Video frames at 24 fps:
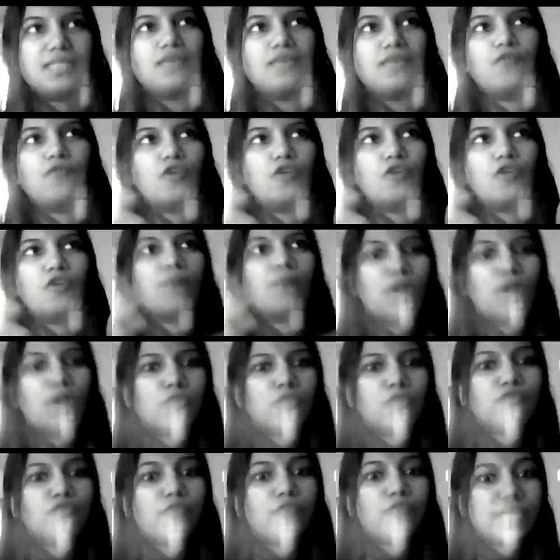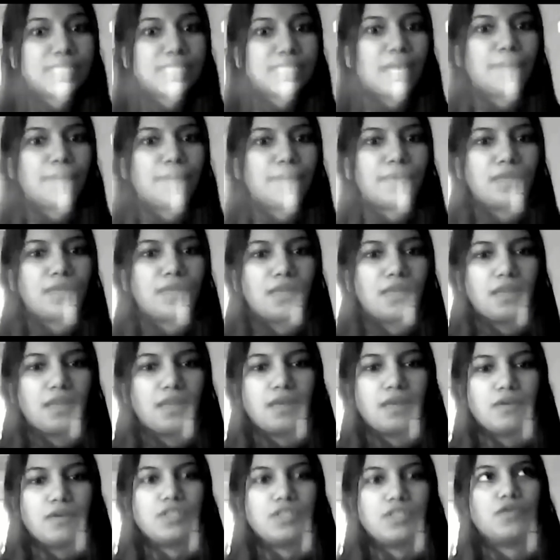the word of mouth, for example,
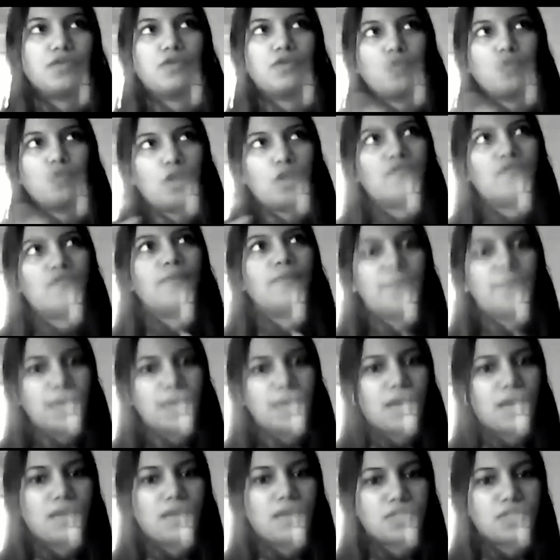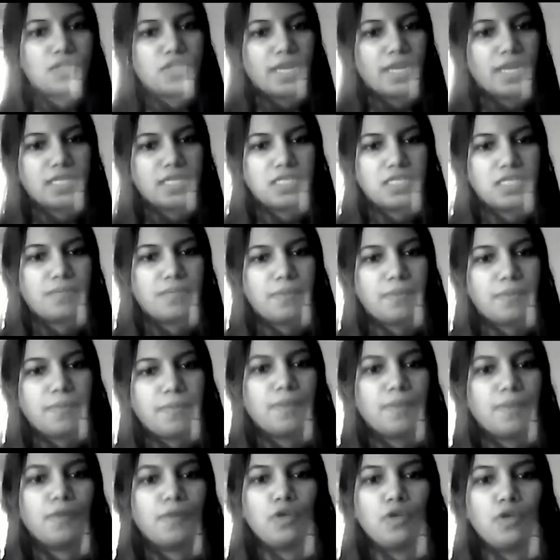is one of the PR strategies
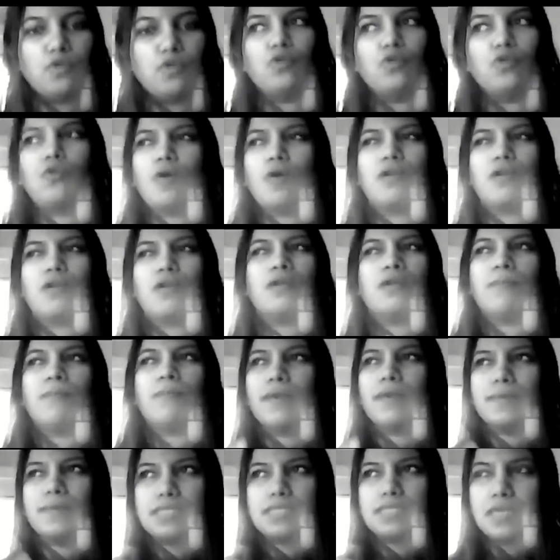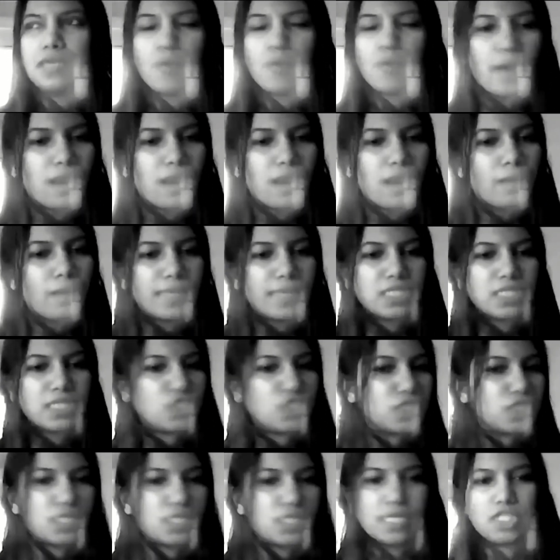that people do on maybe say viral
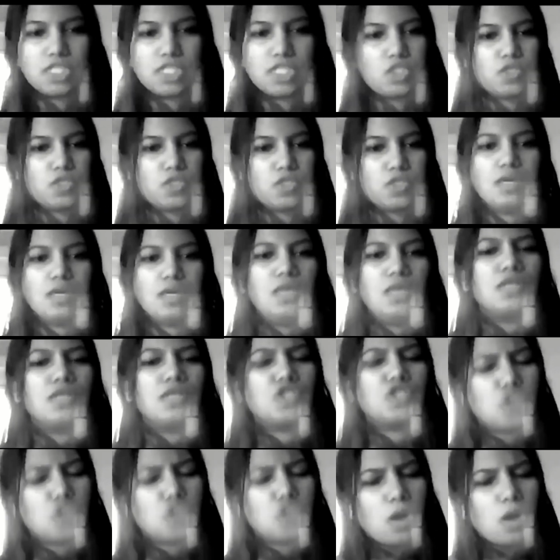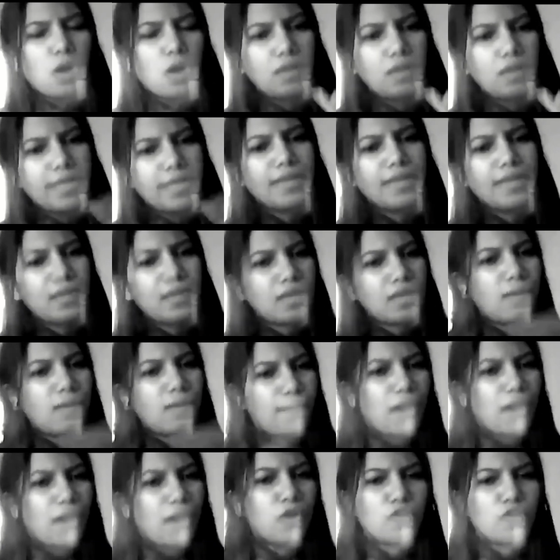messages, etc. It's all
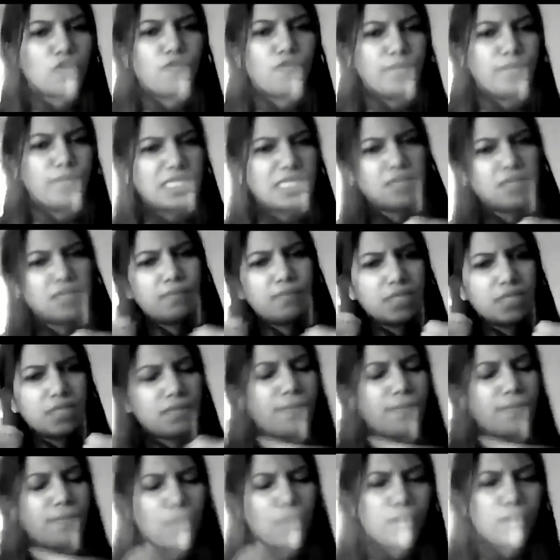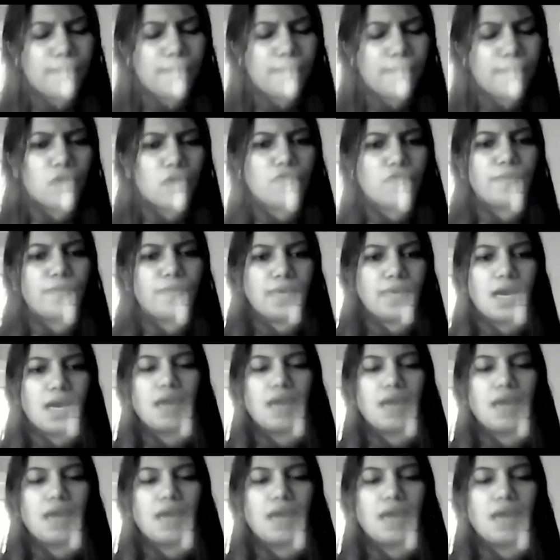little part of bits and part of
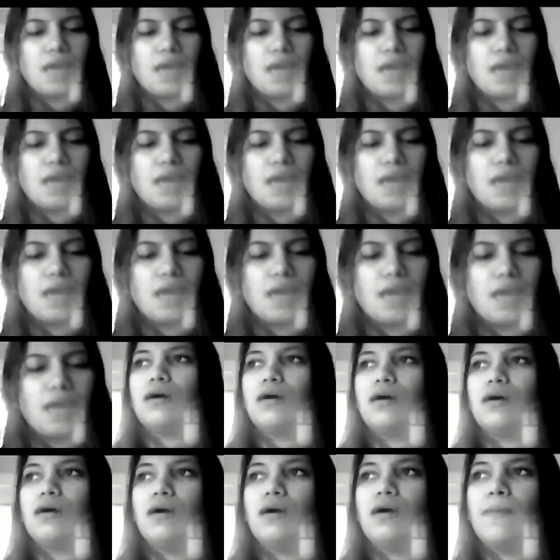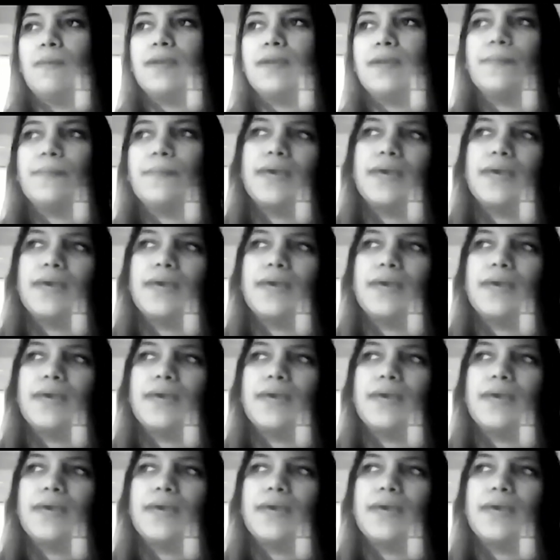PR. But